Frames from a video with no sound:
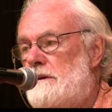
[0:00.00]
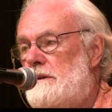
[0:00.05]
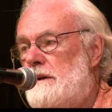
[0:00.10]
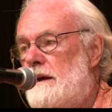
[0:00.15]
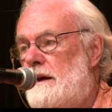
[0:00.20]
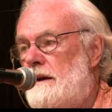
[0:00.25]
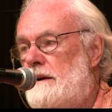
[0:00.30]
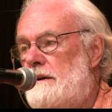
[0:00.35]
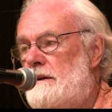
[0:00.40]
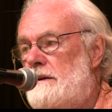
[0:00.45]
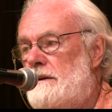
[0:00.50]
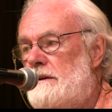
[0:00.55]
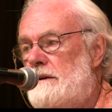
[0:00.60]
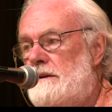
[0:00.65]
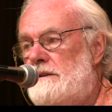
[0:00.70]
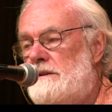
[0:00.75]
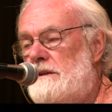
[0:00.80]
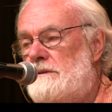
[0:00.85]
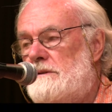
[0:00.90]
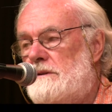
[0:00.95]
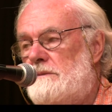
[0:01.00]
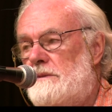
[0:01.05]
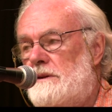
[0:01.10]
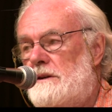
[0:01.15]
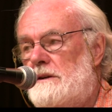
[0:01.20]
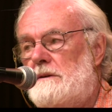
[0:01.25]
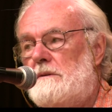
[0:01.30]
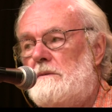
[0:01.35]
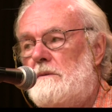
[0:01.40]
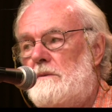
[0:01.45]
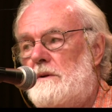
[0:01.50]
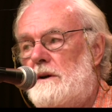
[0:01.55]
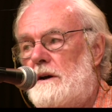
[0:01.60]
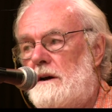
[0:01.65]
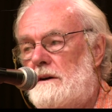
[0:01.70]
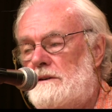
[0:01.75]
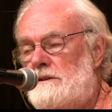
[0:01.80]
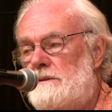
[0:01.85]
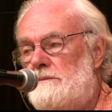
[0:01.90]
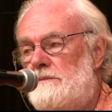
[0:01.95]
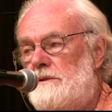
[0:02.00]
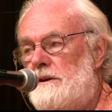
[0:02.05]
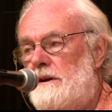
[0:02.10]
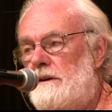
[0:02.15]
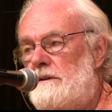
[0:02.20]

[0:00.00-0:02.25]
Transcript: then it seems to me we are simply